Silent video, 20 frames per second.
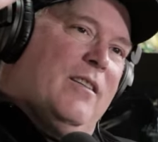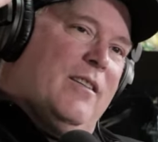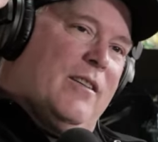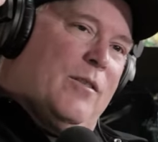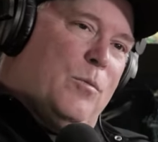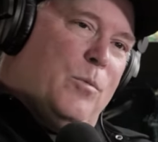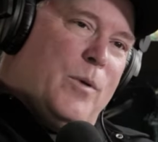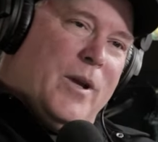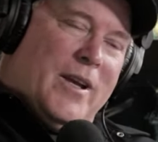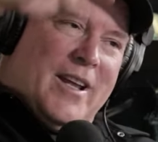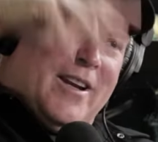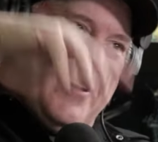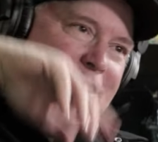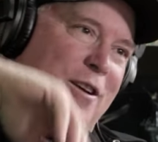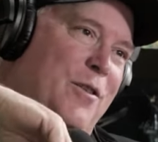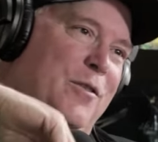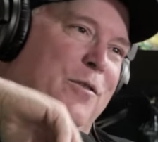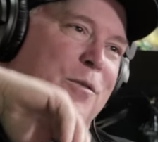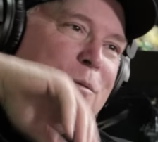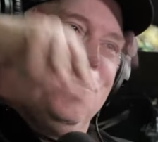We got to
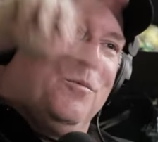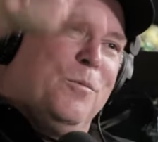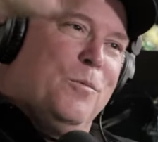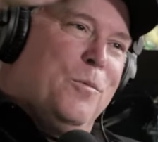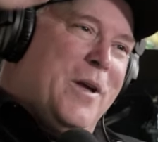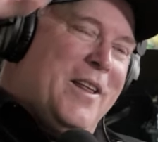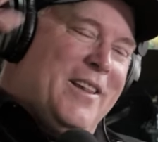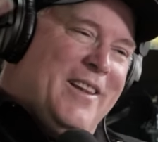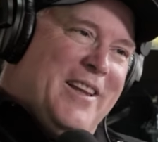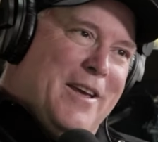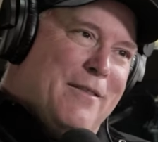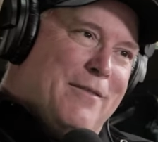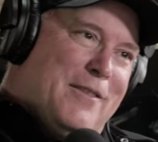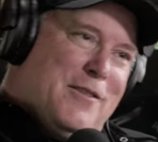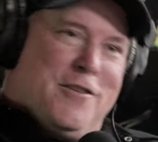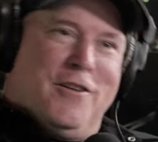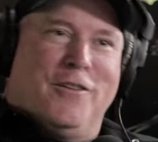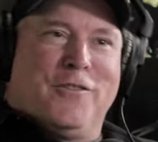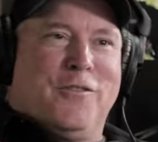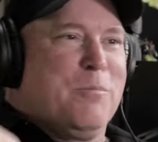go. So we leave and
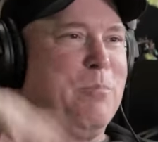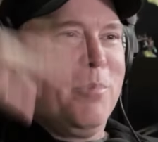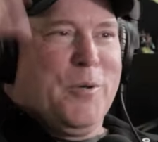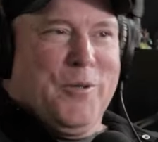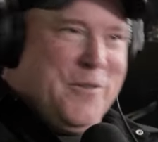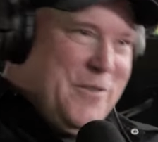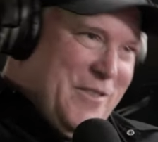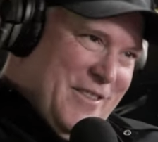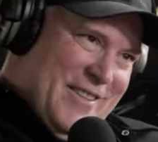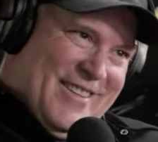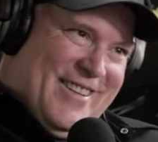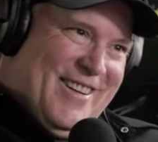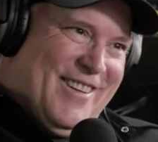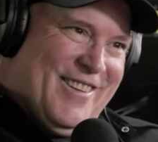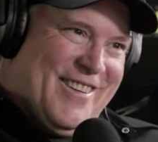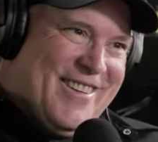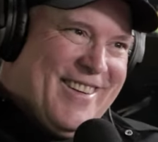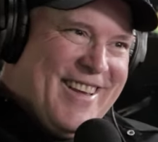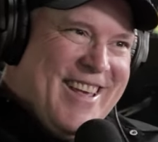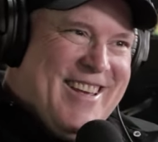Shell just bursts into
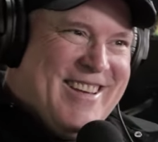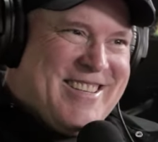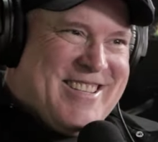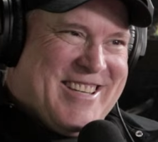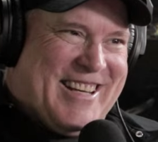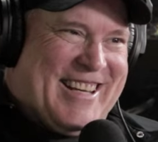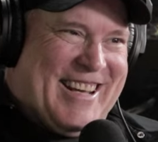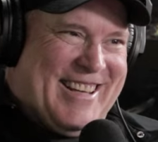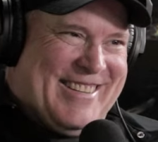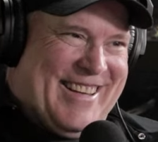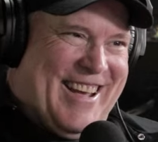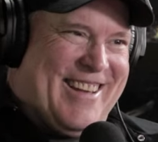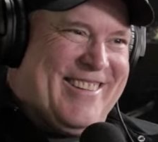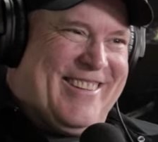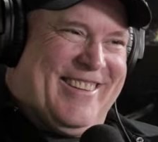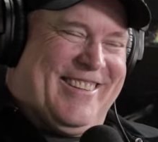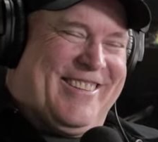tears. She gets out the